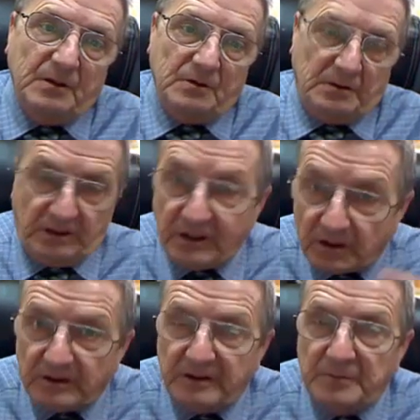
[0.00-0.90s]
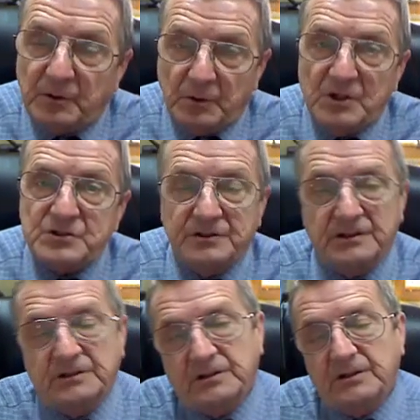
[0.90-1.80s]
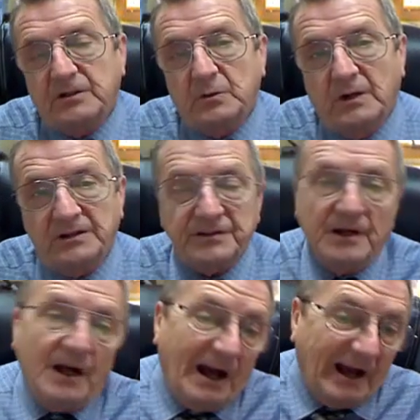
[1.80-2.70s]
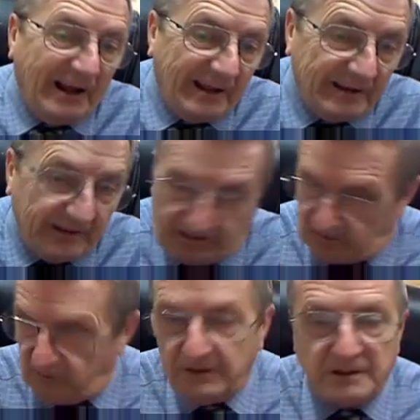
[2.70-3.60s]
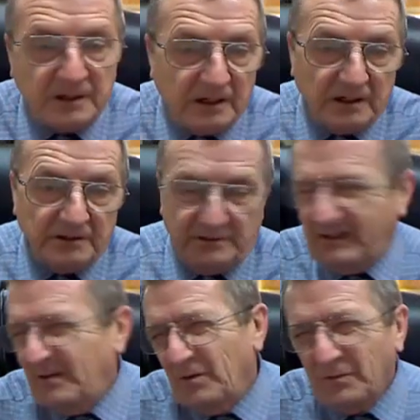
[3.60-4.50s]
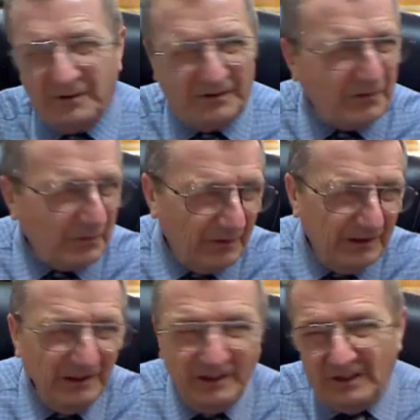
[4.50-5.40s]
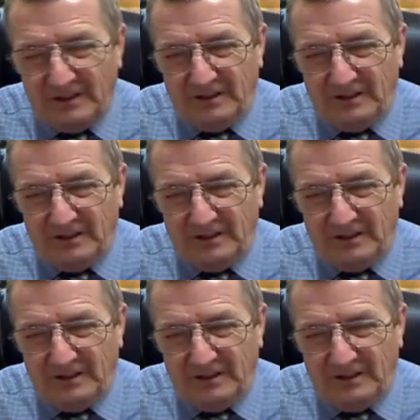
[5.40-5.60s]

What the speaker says: Legal immigration into the U.S. I had a green card. I came over when I was 3,